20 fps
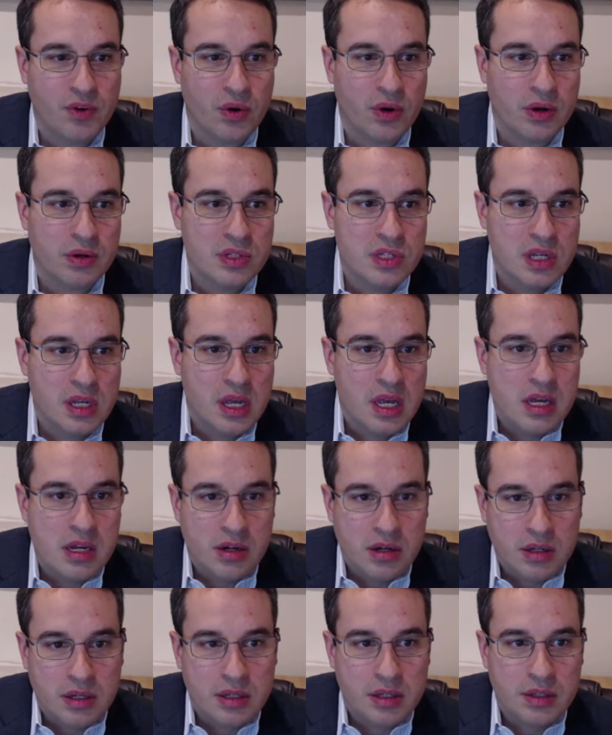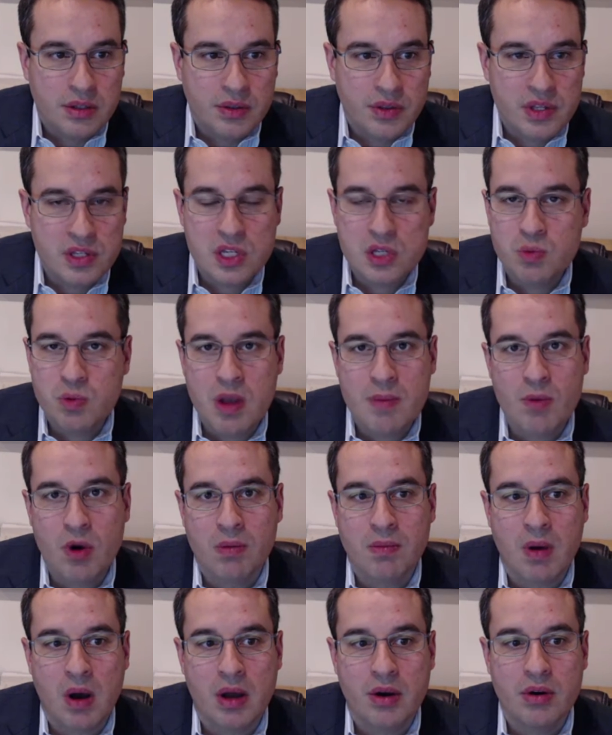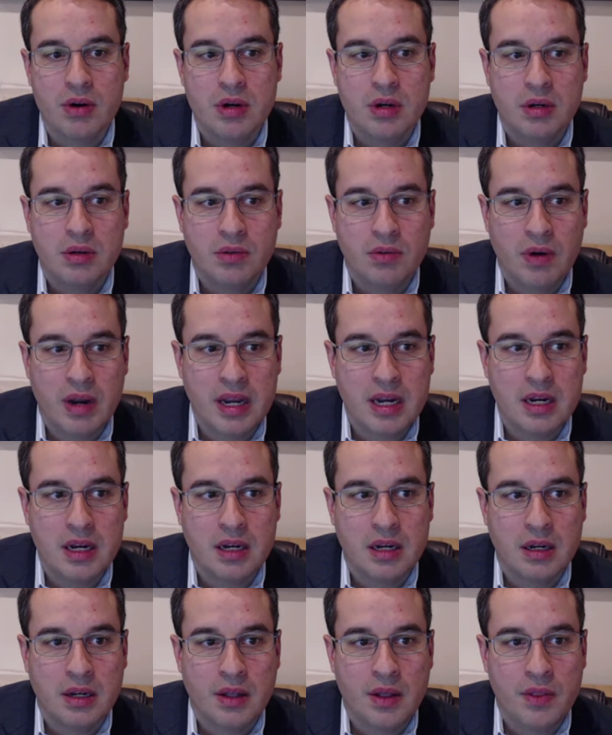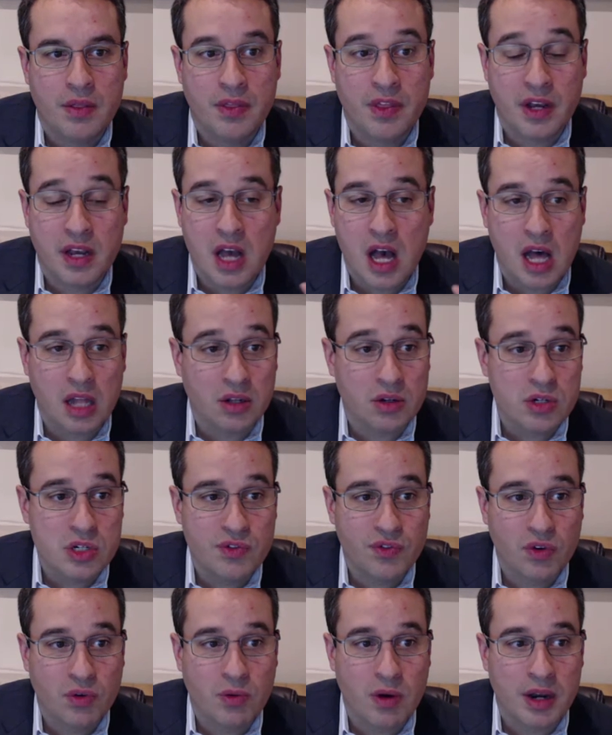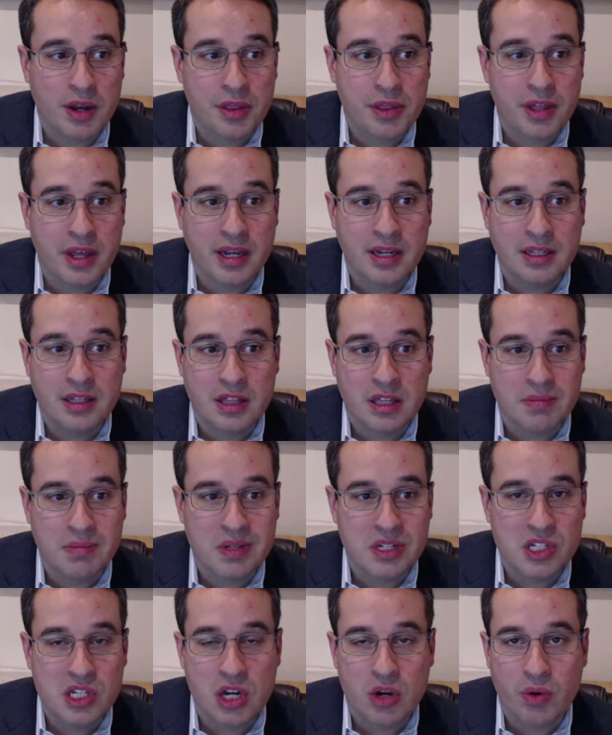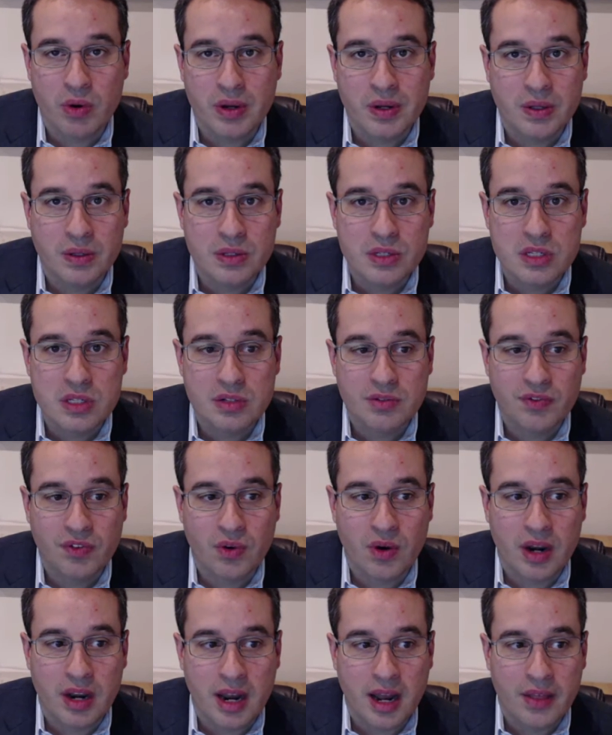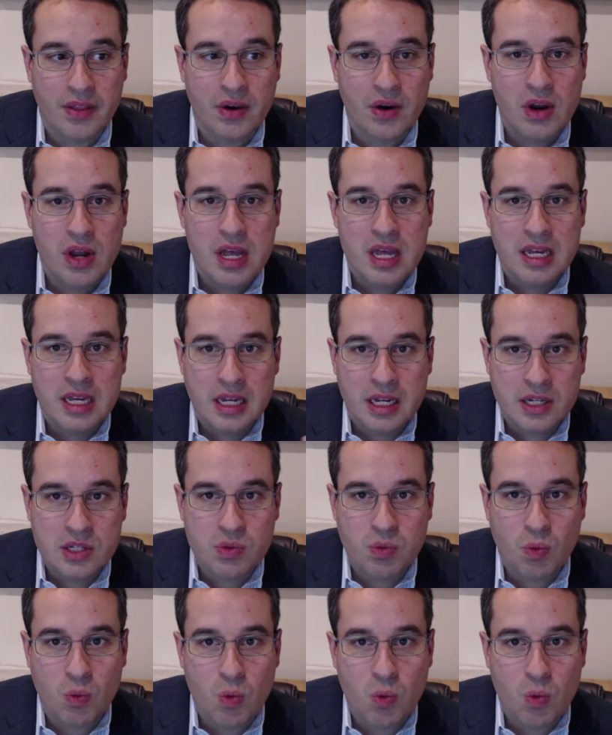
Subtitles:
photos. This is way more modern, right? The colors for one thing, the materials for another, it's